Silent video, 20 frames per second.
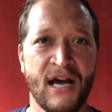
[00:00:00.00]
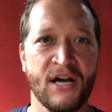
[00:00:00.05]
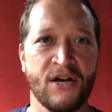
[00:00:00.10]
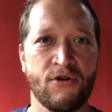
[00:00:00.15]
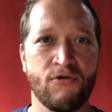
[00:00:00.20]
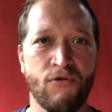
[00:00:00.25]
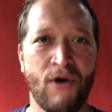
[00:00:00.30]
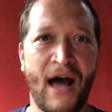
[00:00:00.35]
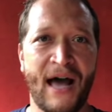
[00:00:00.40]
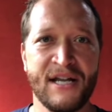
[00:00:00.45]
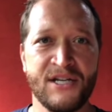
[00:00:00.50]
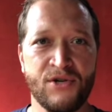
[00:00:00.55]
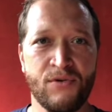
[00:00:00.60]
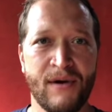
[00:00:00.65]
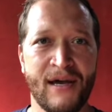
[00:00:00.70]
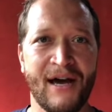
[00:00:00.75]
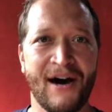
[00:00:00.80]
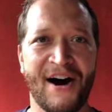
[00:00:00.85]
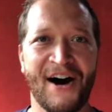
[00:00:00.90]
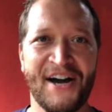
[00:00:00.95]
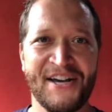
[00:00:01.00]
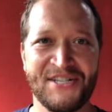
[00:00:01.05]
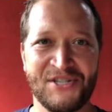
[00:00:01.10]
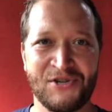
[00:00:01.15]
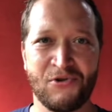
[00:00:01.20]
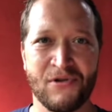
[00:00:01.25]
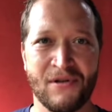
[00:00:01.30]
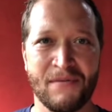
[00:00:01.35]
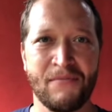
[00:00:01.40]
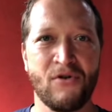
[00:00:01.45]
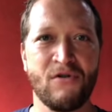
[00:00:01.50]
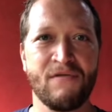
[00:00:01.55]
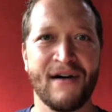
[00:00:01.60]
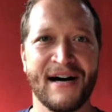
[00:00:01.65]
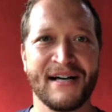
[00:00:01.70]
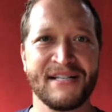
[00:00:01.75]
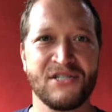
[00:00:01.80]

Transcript: graduate high school and move on